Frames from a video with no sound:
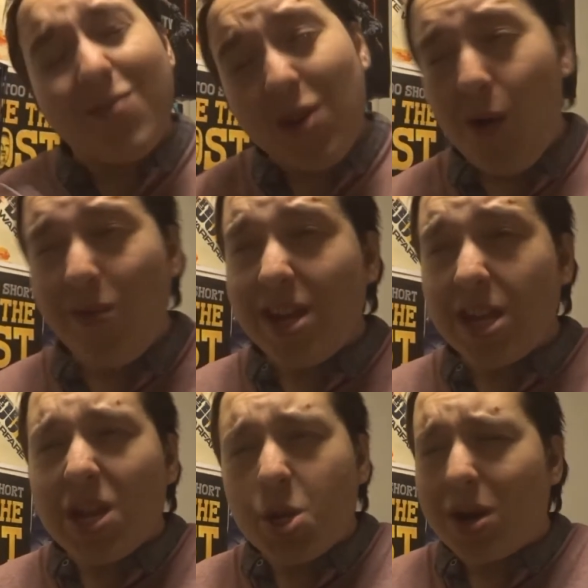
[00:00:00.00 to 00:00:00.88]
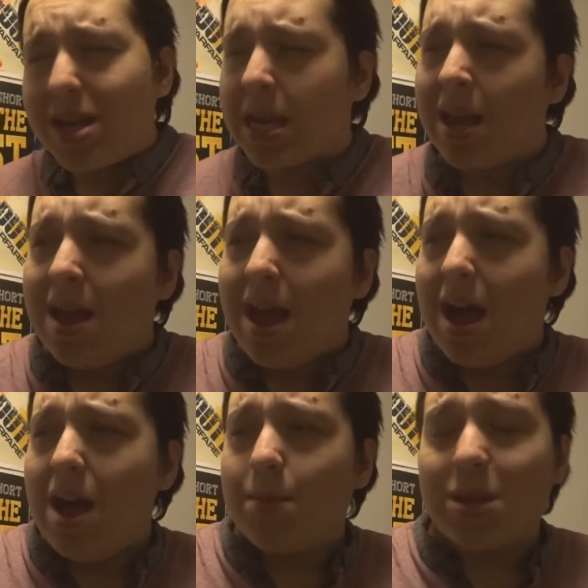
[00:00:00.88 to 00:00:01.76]
If you hopefully did enjoy this,
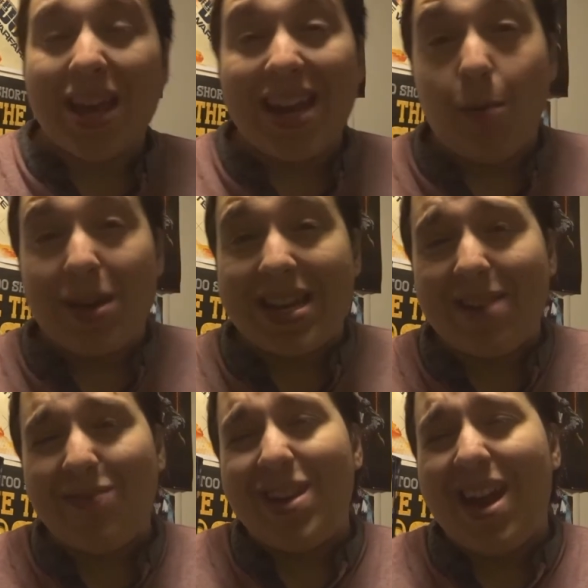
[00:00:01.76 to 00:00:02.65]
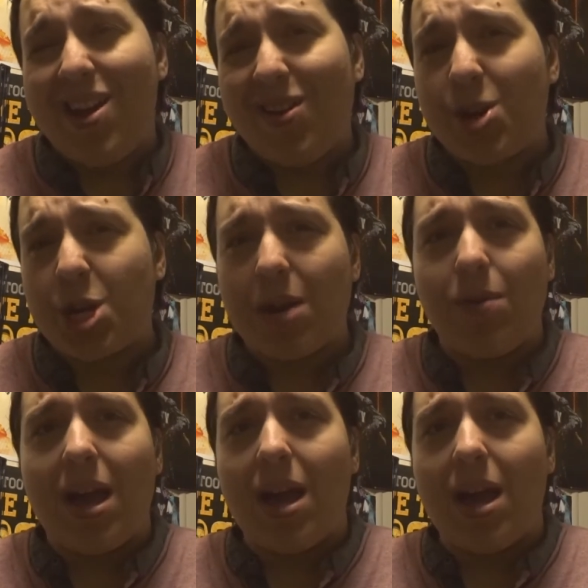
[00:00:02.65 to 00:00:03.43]
something a little bit different on the channel,